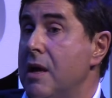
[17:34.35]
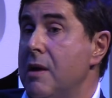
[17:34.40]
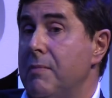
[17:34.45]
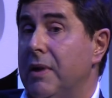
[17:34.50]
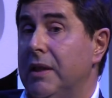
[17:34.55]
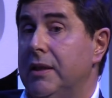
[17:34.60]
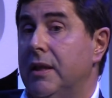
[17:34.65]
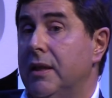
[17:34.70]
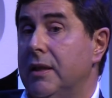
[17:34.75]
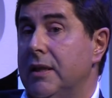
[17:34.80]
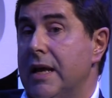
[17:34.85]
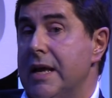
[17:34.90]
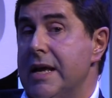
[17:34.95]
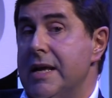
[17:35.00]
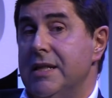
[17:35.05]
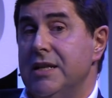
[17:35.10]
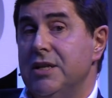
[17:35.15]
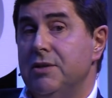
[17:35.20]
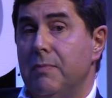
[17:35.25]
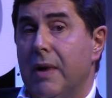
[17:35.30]
But
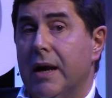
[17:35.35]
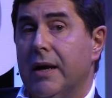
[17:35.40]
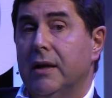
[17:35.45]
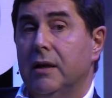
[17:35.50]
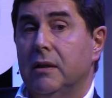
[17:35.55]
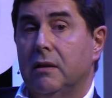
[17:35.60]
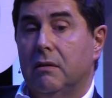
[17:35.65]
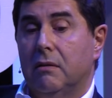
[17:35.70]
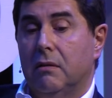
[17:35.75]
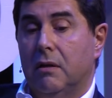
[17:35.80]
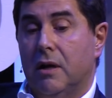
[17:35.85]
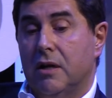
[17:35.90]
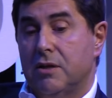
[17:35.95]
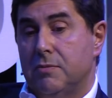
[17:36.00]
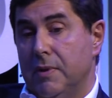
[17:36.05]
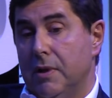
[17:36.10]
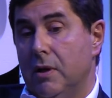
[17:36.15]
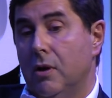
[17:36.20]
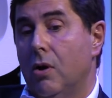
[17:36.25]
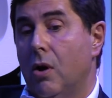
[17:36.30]
this market has
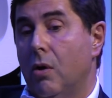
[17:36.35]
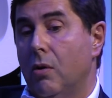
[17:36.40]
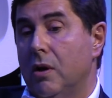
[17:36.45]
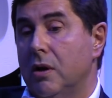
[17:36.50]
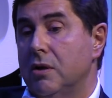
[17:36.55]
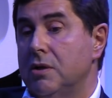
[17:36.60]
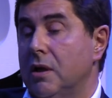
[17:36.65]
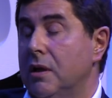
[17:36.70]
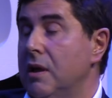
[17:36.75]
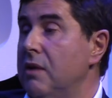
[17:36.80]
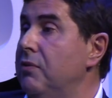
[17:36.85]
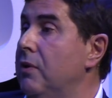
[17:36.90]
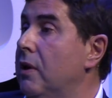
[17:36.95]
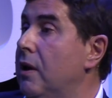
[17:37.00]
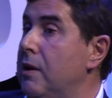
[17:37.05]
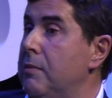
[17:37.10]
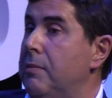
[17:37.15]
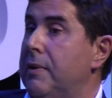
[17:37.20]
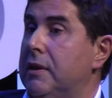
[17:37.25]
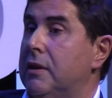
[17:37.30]
been growing
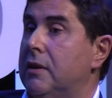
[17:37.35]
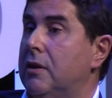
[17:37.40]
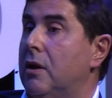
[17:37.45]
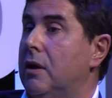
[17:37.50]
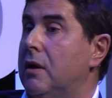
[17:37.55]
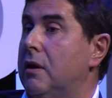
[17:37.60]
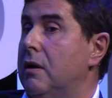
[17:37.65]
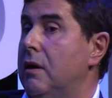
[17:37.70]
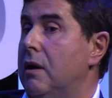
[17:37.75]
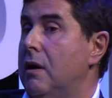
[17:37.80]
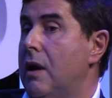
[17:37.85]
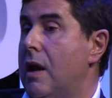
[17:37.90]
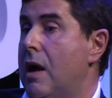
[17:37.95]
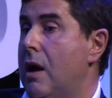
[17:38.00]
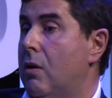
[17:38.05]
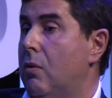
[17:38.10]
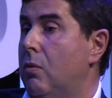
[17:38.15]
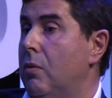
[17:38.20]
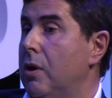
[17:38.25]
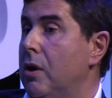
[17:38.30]
significantly, but
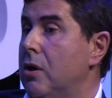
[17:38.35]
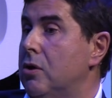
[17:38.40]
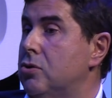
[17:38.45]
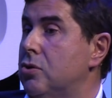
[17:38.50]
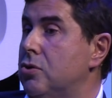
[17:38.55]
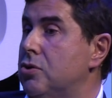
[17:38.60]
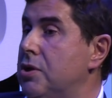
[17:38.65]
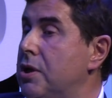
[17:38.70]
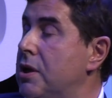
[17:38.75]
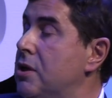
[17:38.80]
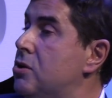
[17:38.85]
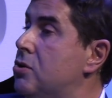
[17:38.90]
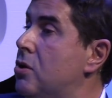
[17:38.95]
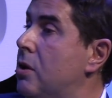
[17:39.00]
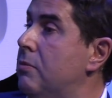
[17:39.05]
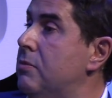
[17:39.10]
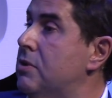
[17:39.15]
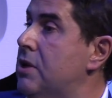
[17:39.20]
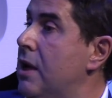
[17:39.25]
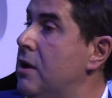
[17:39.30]
now we also see
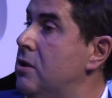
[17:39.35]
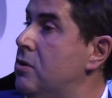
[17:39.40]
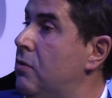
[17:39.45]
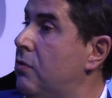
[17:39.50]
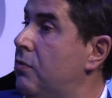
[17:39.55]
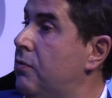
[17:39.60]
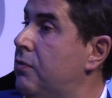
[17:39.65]
some signs